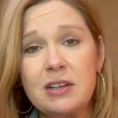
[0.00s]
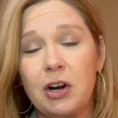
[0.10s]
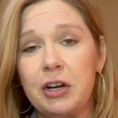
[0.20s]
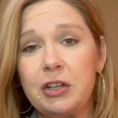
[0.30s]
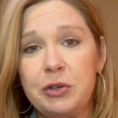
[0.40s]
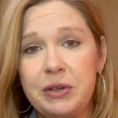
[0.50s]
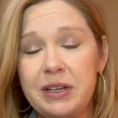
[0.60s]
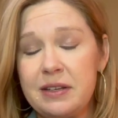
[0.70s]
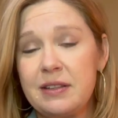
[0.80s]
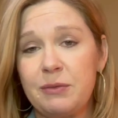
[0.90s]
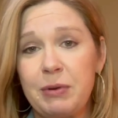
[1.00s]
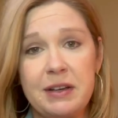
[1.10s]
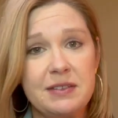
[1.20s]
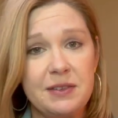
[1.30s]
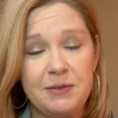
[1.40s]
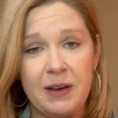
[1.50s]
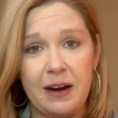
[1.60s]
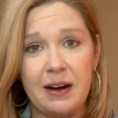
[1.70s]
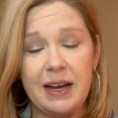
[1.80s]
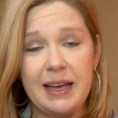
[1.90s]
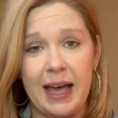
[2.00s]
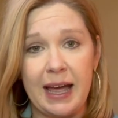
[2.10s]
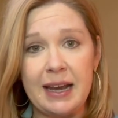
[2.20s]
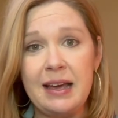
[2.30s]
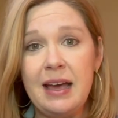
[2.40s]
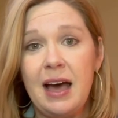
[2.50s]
are included in the price of the fare again,